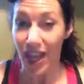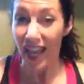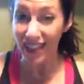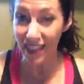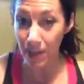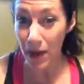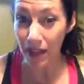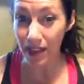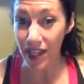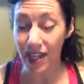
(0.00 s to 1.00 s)
And think
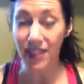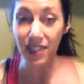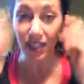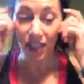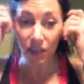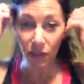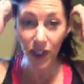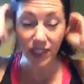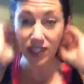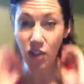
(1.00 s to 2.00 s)
about this. If
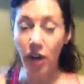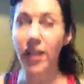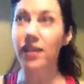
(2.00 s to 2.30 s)
it's starting,